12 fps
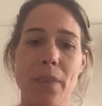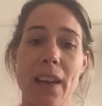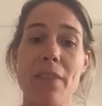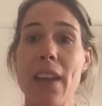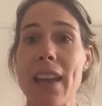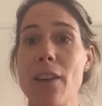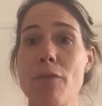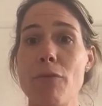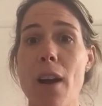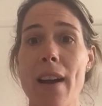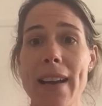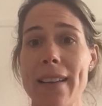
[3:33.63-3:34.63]
If they can
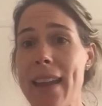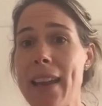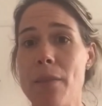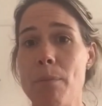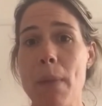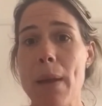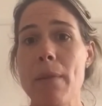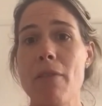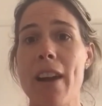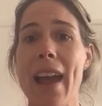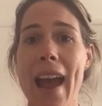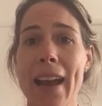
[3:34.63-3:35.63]
write, they can maybe
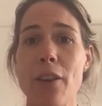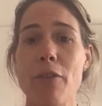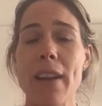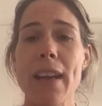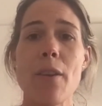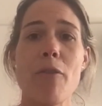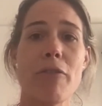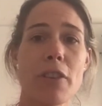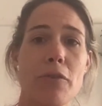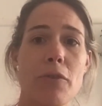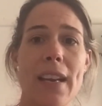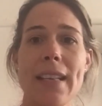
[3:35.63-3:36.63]
write angry or
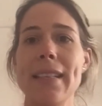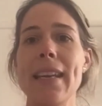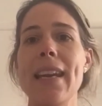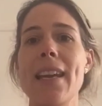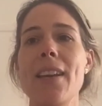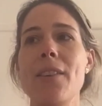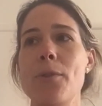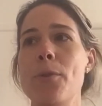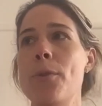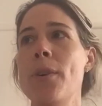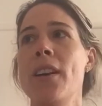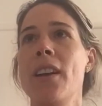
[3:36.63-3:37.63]
frustrated
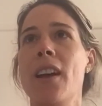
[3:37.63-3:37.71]
or